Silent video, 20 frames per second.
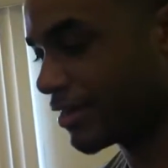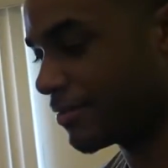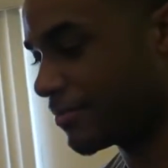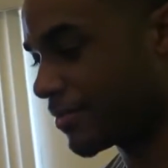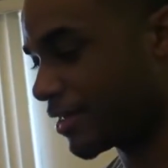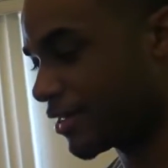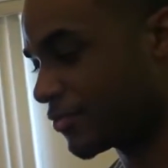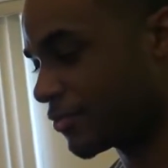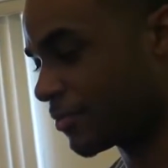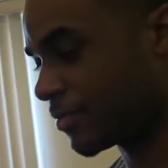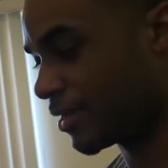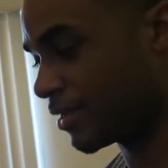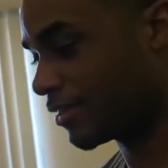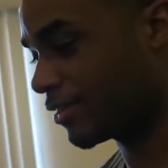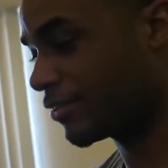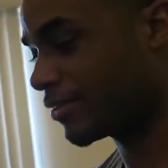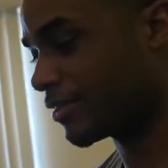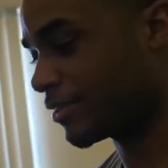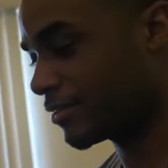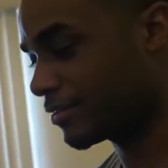I didn't buy this for me. I
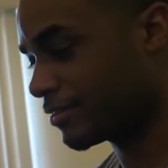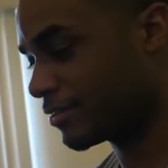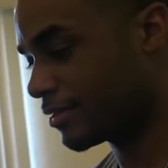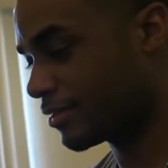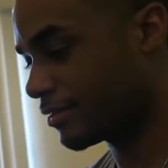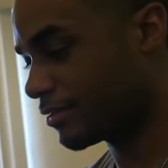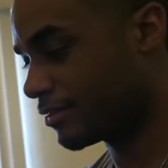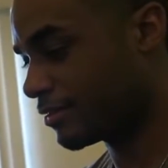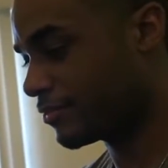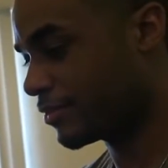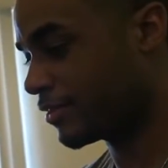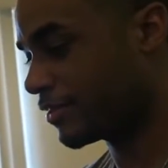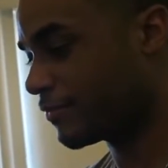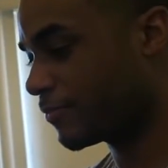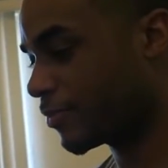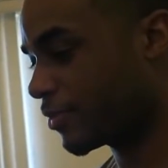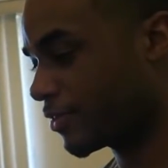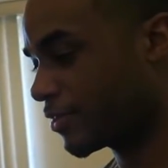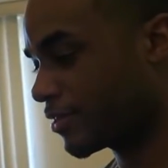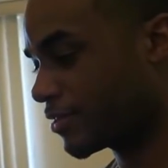literally I wouldn't
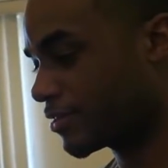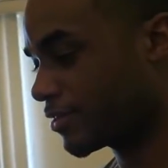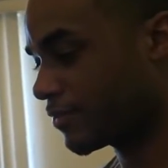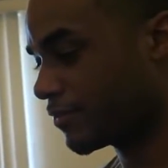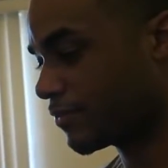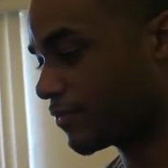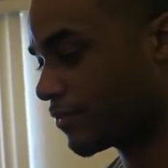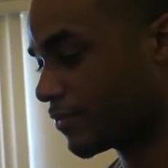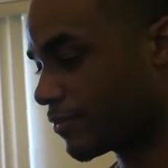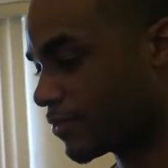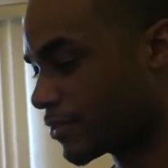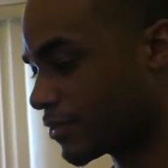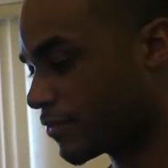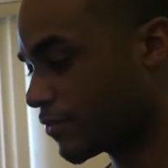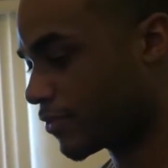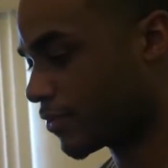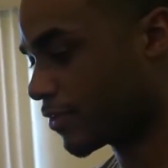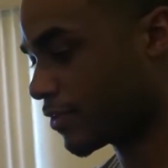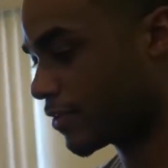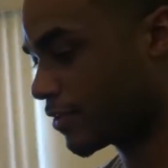have bought this if it
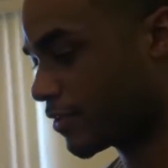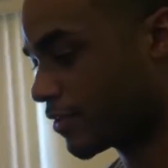wasn't for her.